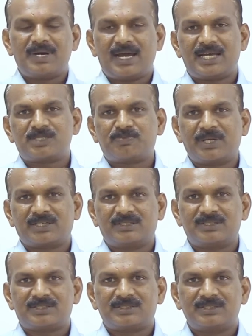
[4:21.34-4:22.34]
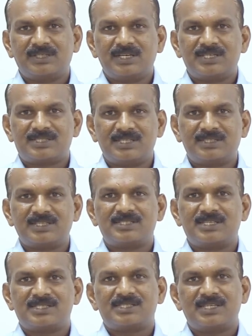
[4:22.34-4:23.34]
aspect is
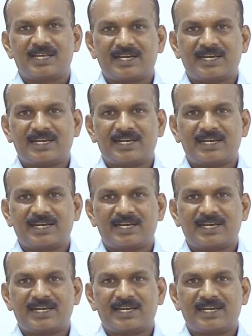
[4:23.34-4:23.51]
synthesis